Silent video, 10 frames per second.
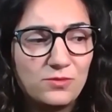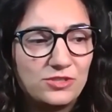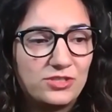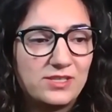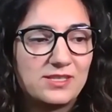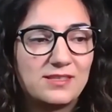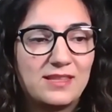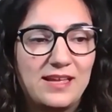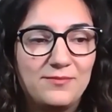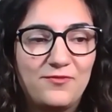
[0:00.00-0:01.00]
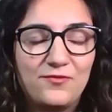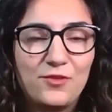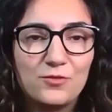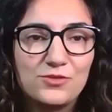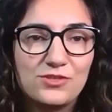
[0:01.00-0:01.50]
which is that
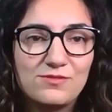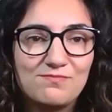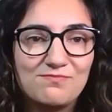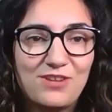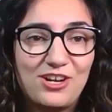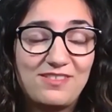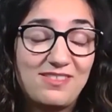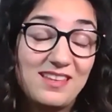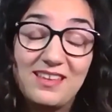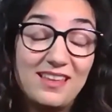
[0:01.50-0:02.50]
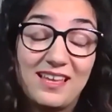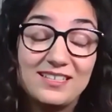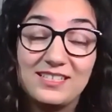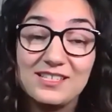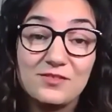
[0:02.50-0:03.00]
folks are thinking that
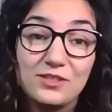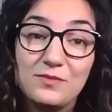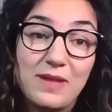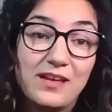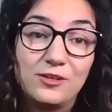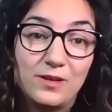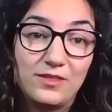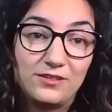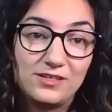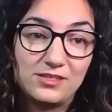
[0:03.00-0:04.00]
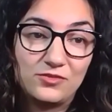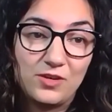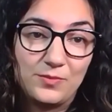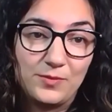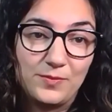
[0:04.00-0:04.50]
it doesn't really matter whether it's a
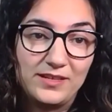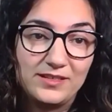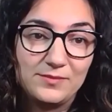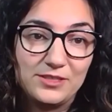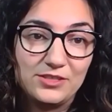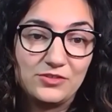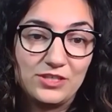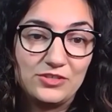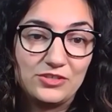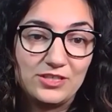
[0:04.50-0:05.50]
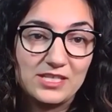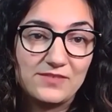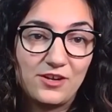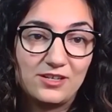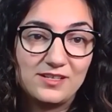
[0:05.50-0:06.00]
Trump or Biden administration as
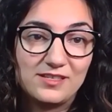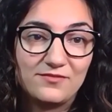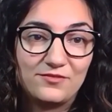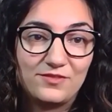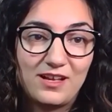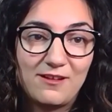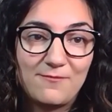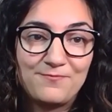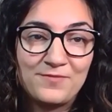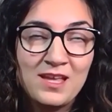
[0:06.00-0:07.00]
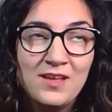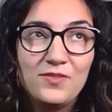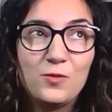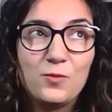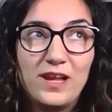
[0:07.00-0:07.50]
far as
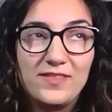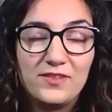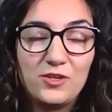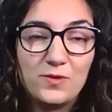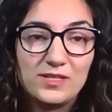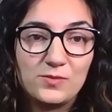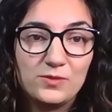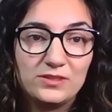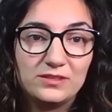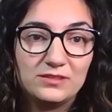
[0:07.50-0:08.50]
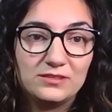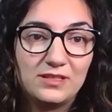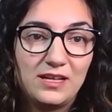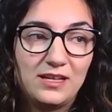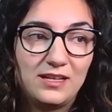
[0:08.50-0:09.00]
the way that the U.S. will
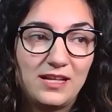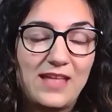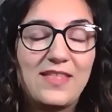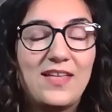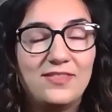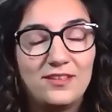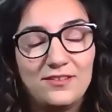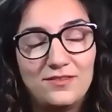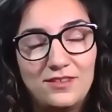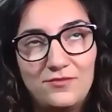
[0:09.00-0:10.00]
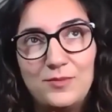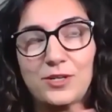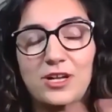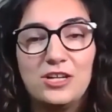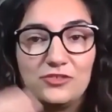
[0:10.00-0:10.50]
and the
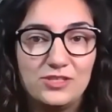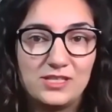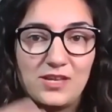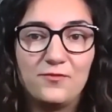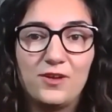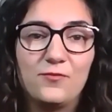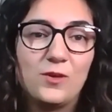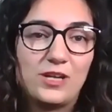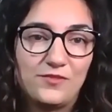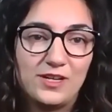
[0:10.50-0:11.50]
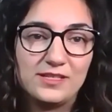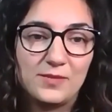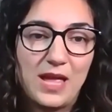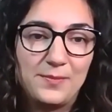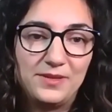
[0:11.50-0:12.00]
repercussions of whatever ends up
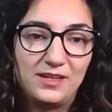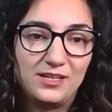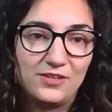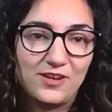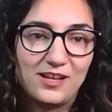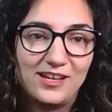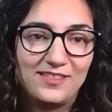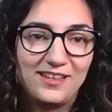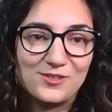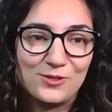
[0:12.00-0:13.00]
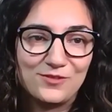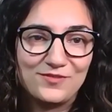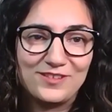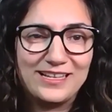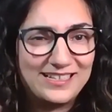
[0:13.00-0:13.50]
happening in Iran. I think sort of
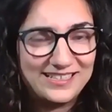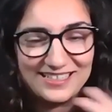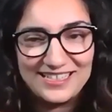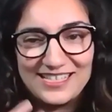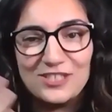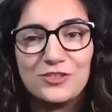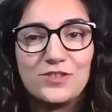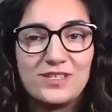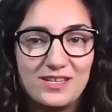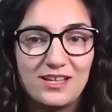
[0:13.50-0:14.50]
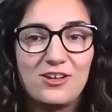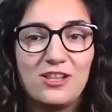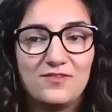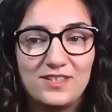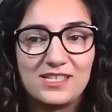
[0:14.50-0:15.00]
it is interesting in all
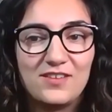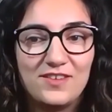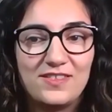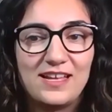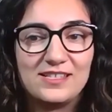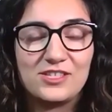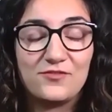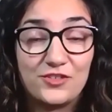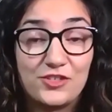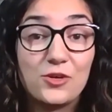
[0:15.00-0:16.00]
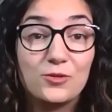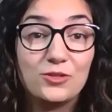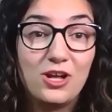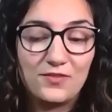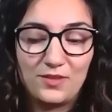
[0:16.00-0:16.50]
of this, given that for so
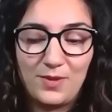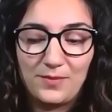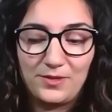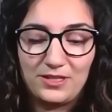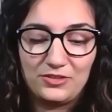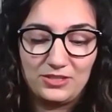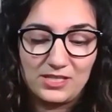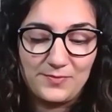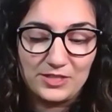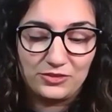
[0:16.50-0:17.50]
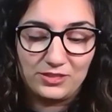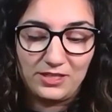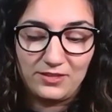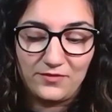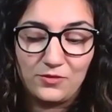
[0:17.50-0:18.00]
long the population, especially
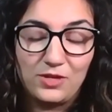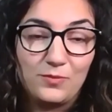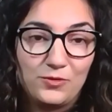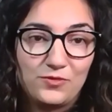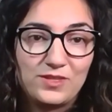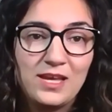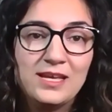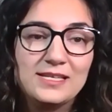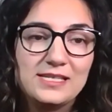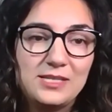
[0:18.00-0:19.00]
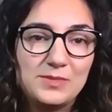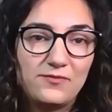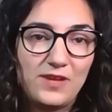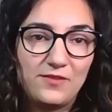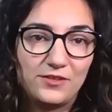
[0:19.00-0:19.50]
in the voting booth, seemed to
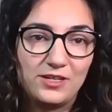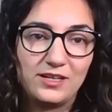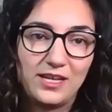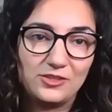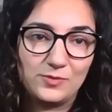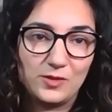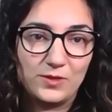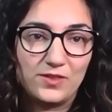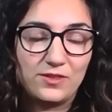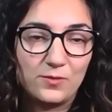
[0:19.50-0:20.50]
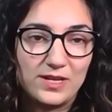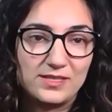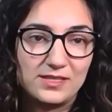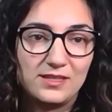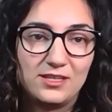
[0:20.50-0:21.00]
favor engagement with the
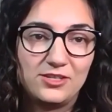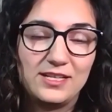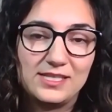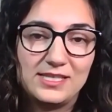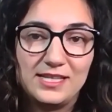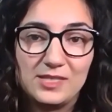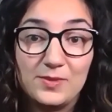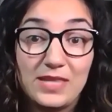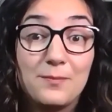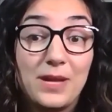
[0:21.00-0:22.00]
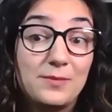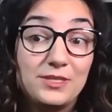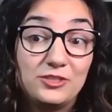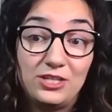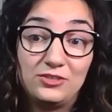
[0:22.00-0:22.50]
West and the United States, but that might
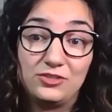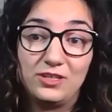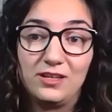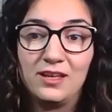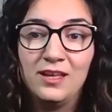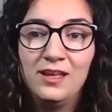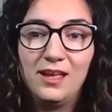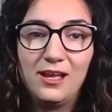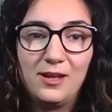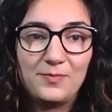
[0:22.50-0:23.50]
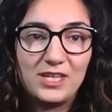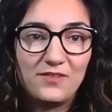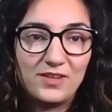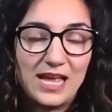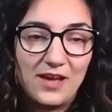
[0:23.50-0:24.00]
be changing
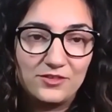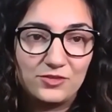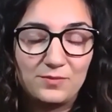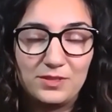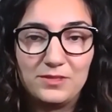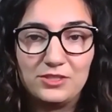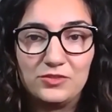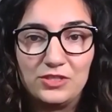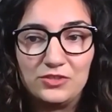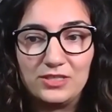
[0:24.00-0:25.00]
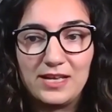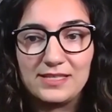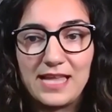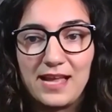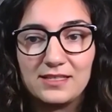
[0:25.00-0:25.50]
given how the Trump administration has
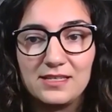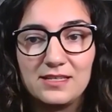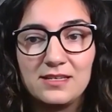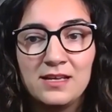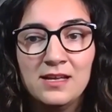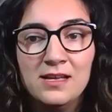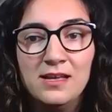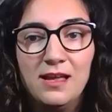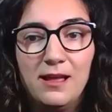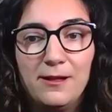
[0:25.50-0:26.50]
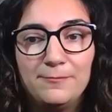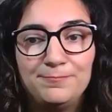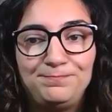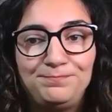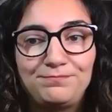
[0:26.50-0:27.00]
acted.
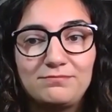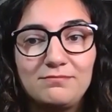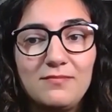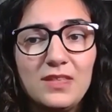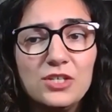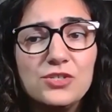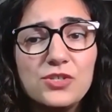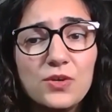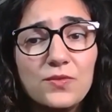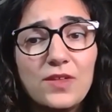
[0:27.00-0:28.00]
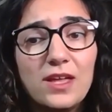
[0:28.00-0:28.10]
Go for